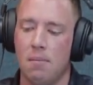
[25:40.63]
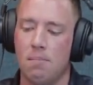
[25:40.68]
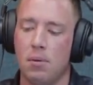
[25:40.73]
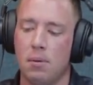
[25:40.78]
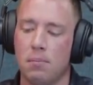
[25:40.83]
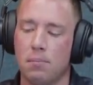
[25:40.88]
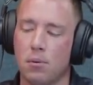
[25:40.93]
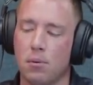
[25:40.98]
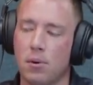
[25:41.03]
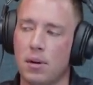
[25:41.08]

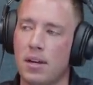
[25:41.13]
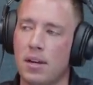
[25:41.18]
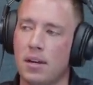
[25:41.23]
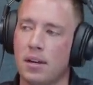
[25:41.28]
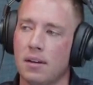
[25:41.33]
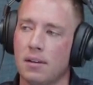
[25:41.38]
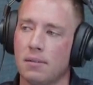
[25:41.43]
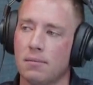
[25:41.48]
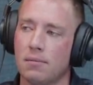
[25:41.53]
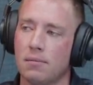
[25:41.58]
but
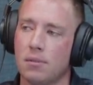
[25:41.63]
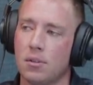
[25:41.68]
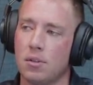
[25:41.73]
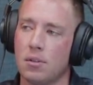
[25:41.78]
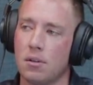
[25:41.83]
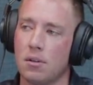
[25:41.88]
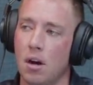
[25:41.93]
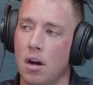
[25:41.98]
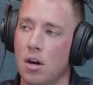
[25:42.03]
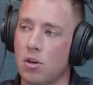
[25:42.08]
bring
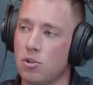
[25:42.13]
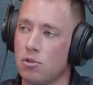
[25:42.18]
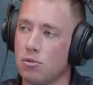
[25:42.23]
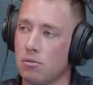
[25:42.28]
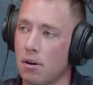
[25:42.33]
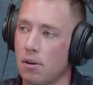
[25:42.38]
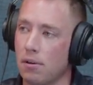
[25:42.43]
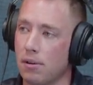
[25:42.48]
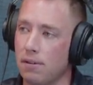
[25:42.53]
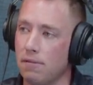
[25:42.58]

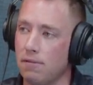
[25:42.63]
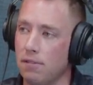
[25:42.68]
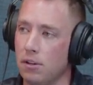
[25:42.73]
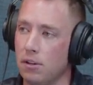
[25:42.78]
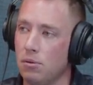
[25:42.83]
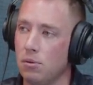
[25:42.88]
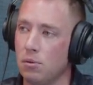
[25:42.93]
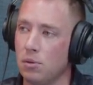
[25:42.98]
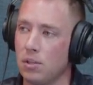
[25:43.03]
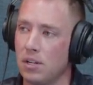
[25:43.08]
contrary
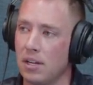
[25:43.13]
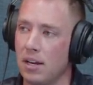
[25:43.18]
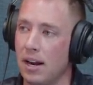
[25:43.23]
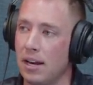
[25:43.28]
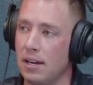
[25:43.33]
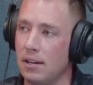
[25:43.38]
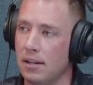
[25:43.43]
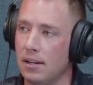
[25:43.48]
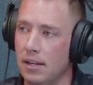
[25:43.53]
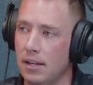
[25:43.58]
views and
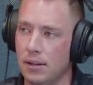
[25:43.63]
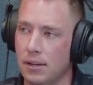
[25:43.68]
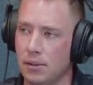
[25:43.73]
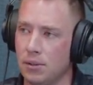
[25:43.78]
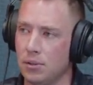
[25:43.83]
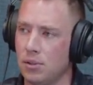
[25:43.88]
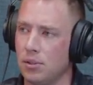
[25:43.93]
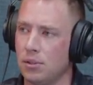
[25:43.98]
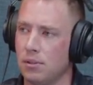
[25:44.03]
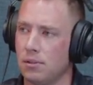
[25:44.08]
ideas